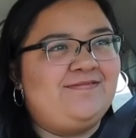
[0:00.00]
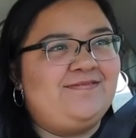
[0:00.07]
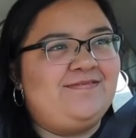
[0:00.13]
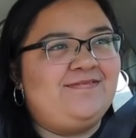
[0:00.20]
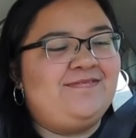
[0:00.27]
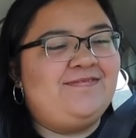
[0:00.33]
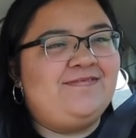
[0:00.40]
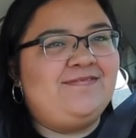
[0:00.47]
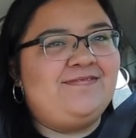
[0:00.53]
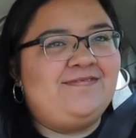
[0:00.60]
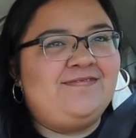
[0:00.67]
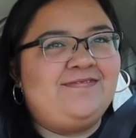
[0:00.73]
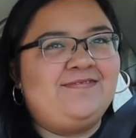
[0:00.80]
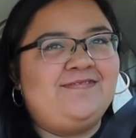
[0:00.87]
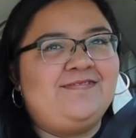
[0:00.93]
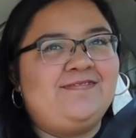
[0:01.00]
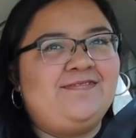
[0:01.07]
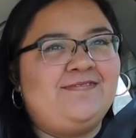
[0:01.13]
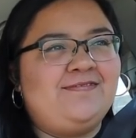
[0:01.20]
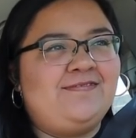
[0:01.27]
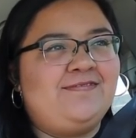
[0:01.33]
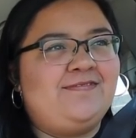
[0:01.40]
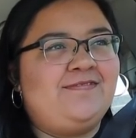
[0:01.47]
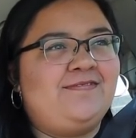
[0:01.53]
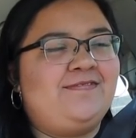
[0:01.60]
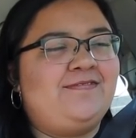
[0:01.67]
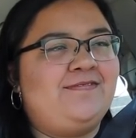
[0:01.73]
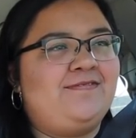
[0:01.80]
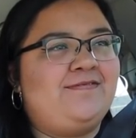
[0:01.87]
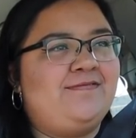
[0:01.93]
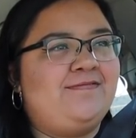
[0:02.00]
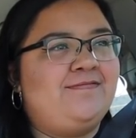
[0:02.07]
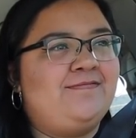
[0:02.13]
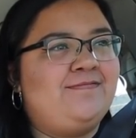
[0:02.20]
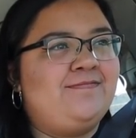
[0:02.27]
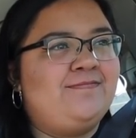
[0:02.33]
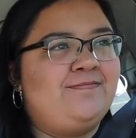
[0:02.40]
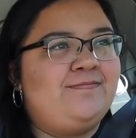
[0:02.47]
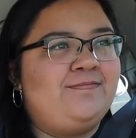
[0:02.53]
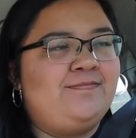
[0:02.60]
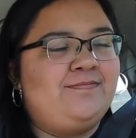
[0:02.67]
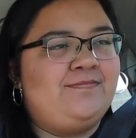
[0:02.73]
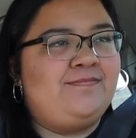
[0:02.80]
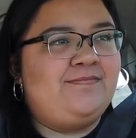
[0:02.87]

(not speaking)